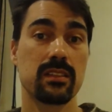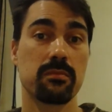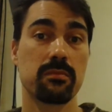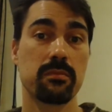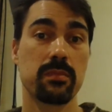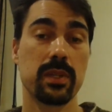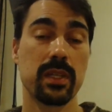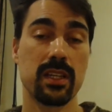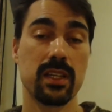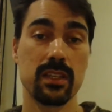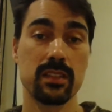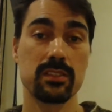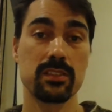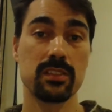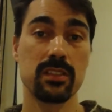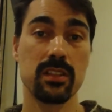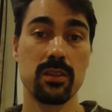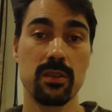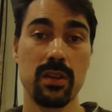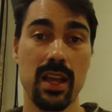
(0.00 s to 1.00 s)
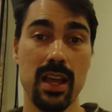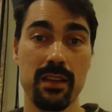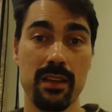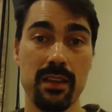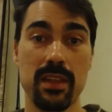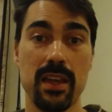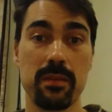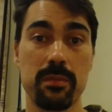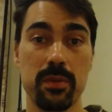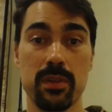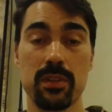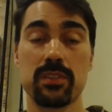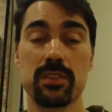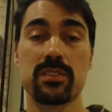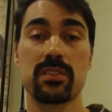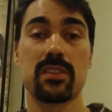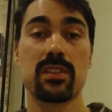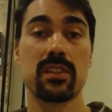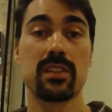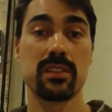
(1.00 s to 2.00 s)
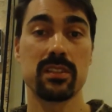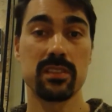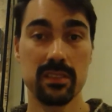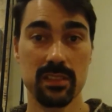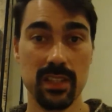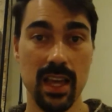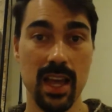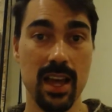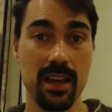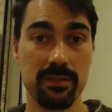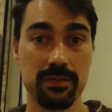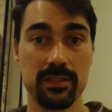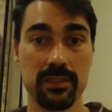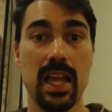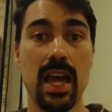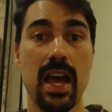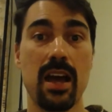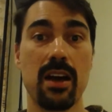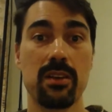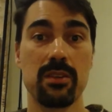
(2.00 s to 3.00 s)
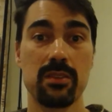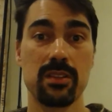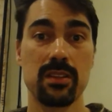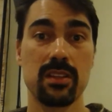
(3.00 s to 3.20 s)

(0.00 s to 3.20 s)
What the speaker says: because you don't have that person on the staff now,